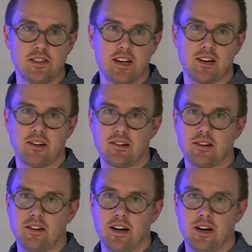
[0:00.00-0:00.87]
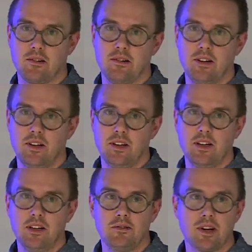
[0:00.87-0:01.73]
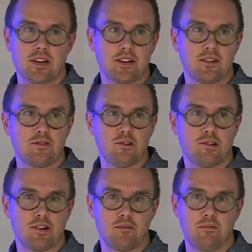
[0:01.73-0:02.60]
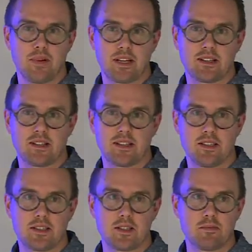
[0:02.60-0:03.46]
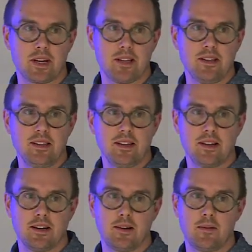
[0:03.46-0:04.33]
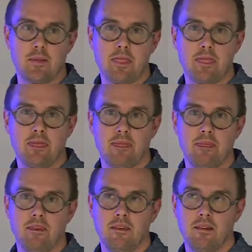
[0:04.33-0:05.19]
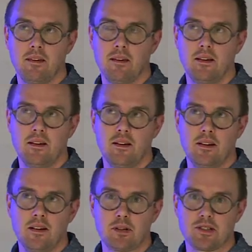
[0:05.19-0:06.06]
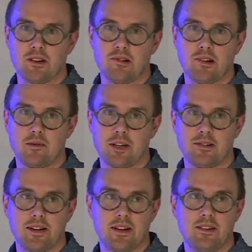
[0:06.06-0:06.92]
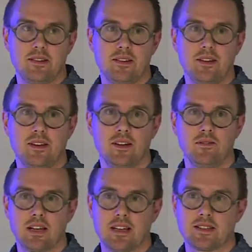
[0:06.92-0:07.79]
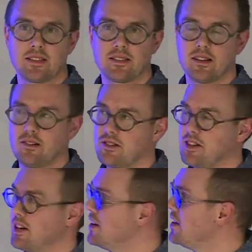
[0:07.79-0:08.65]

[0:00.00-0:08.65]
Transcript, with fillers: and are now running the four biggest cities in Spain: um, Barcelona, Madrid, Valencia, Zaragoza.